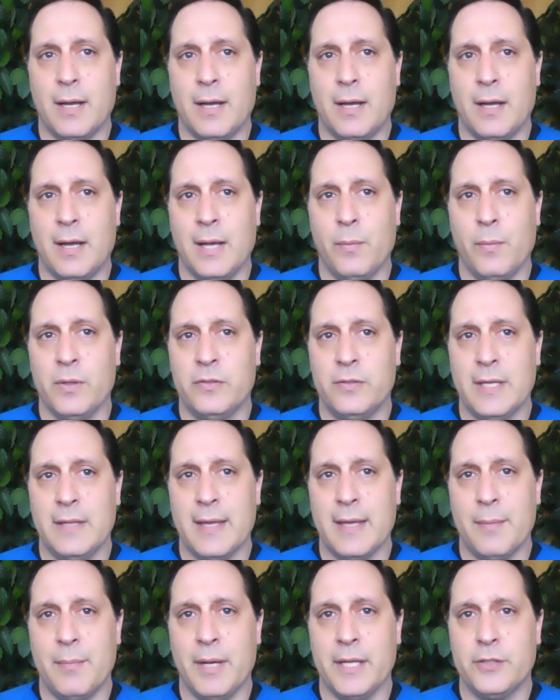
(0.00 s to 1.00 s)
I would say
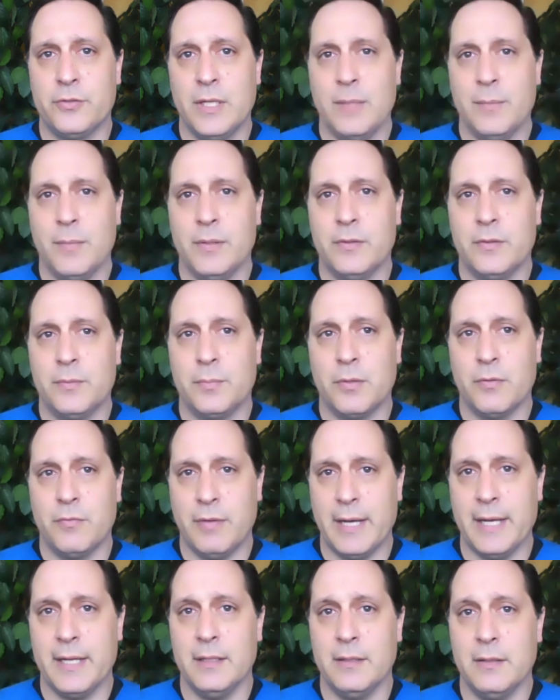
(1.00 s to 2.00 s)
that my treatments
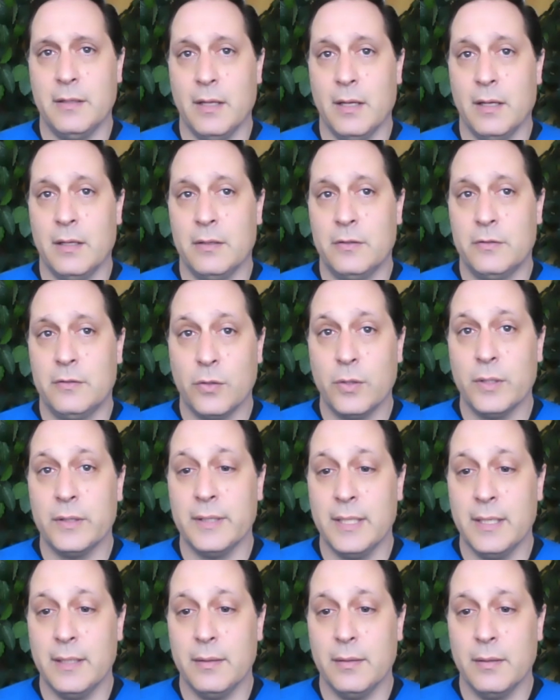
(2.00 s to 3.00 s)
provided uh,
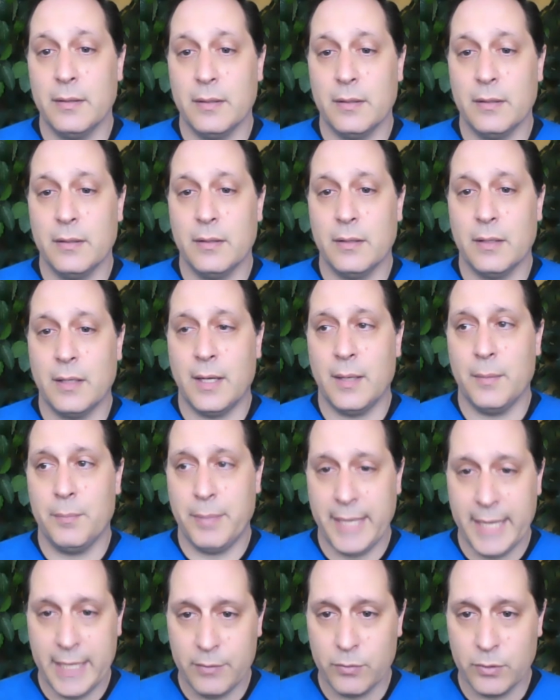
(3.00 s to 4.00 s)
certainly uh,
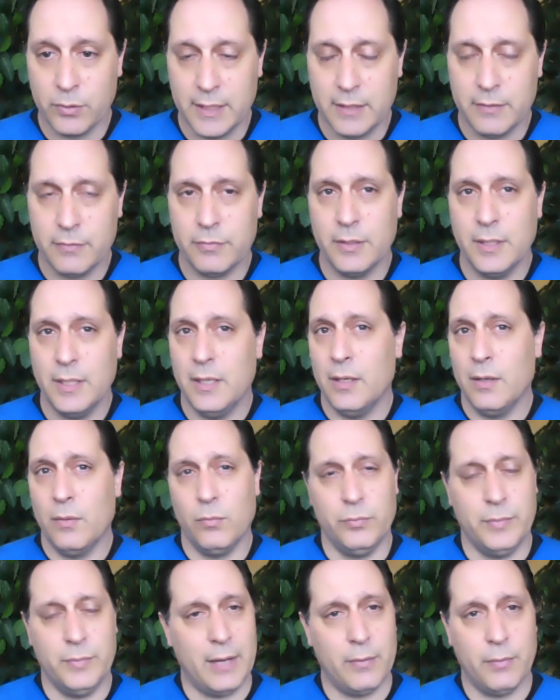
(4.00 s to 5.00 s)
pain relief,
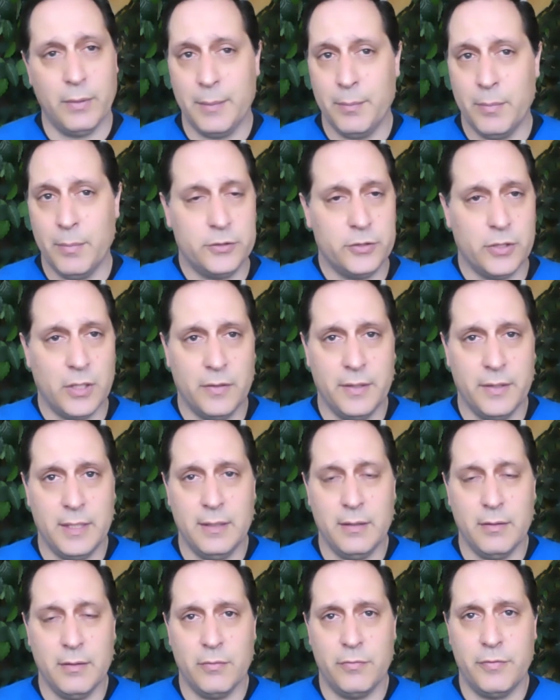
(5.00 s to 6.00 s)
not really much on
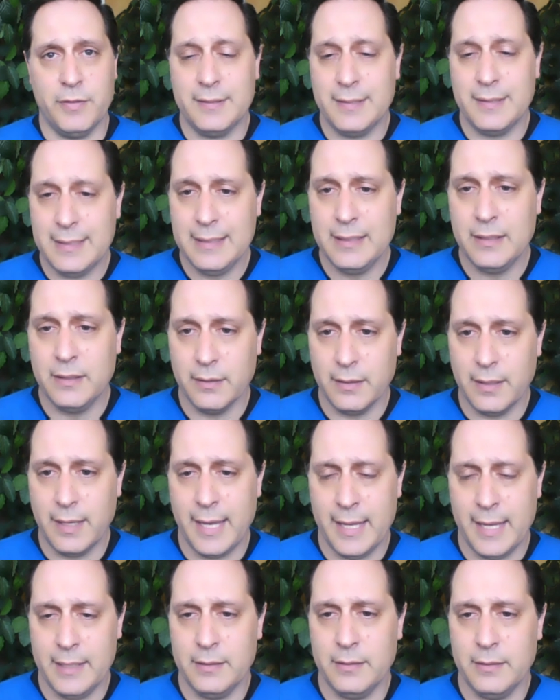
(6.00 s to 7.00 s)
the fatigue
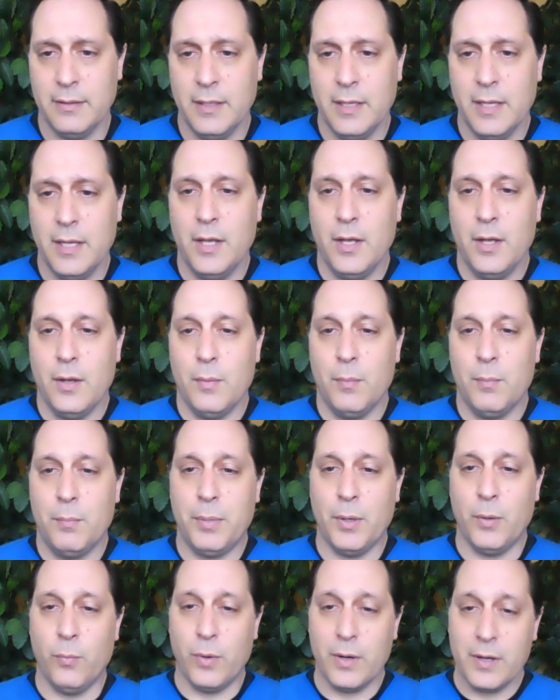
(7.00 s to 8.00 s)
end.
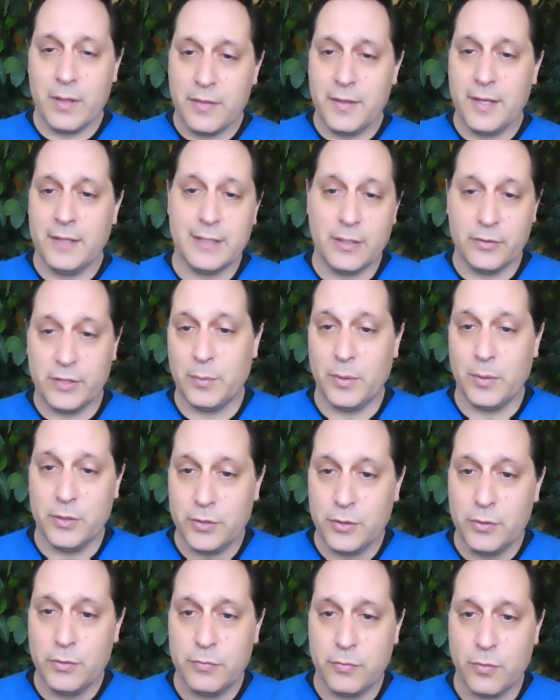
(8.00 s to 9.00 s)
But one of the things I was able to
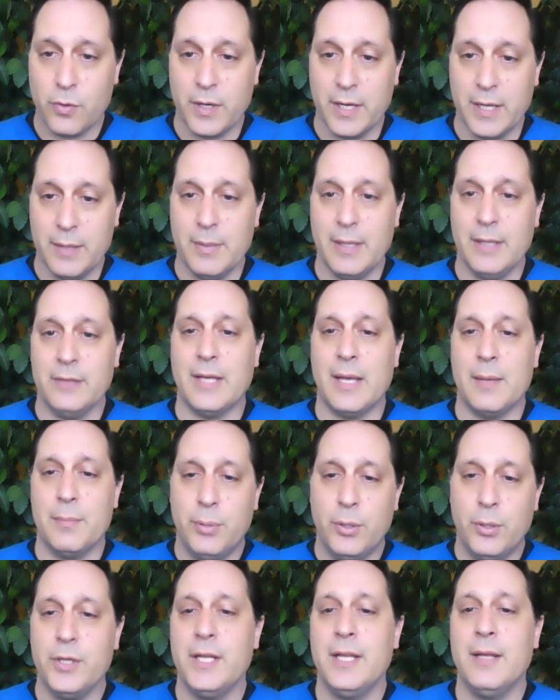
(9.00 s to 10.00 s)
do for him is I
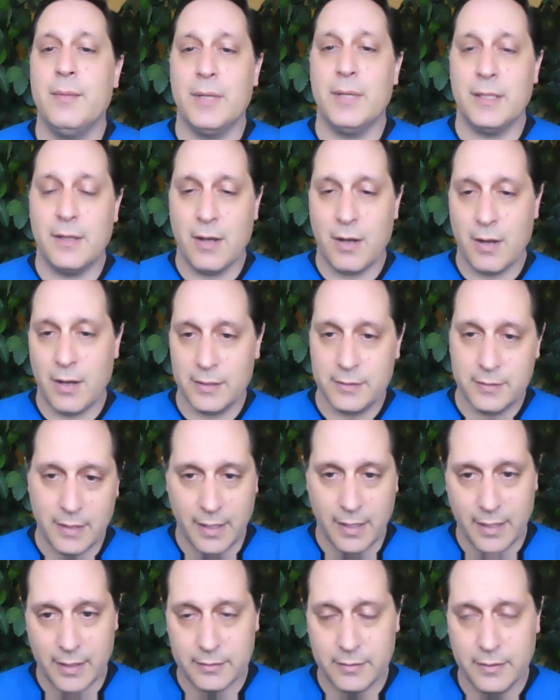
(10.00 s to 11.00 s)
put him in
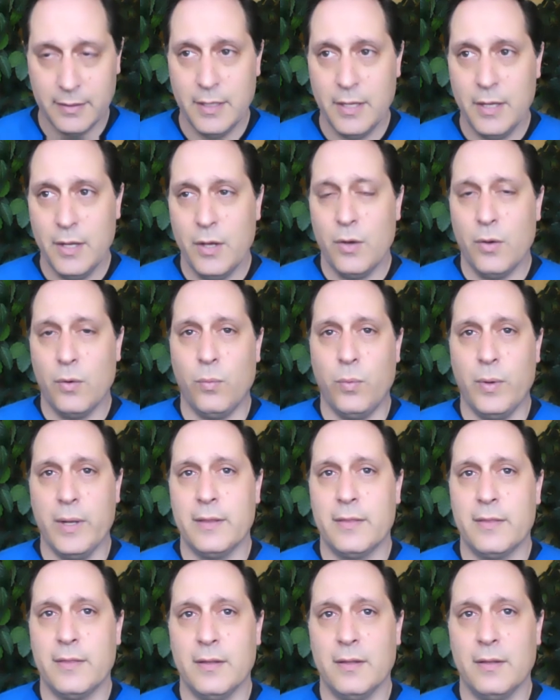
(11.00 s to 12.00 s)
contact
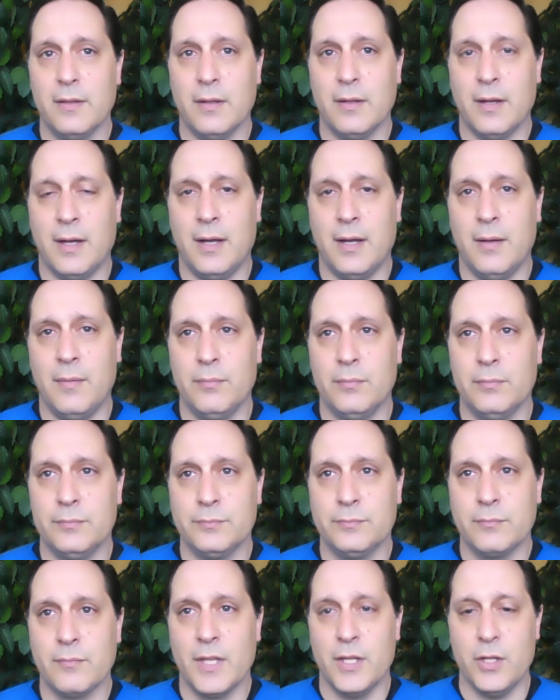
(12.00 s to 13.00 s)
with um,
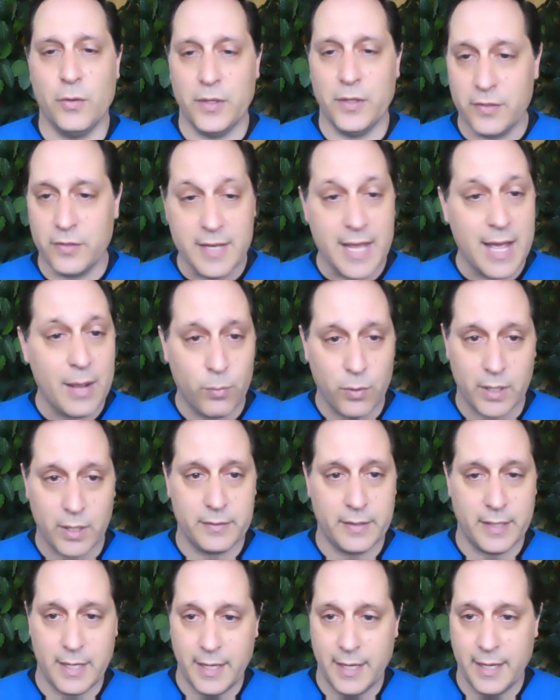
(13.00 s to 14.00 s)
you know, this
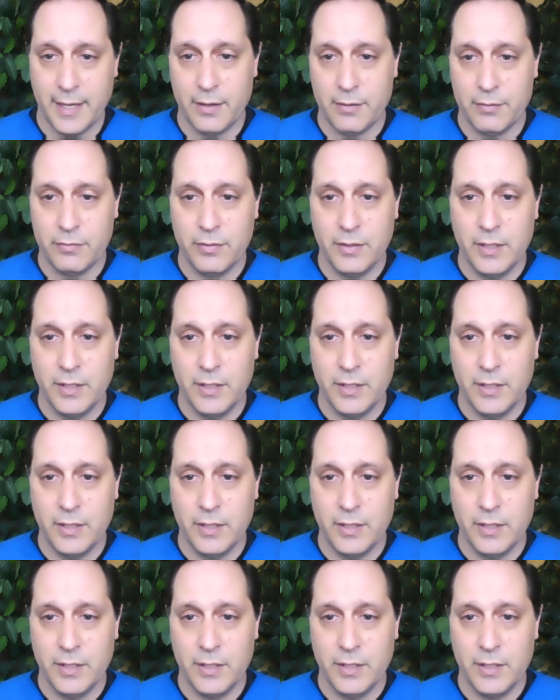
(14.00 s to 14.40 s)
network that I have.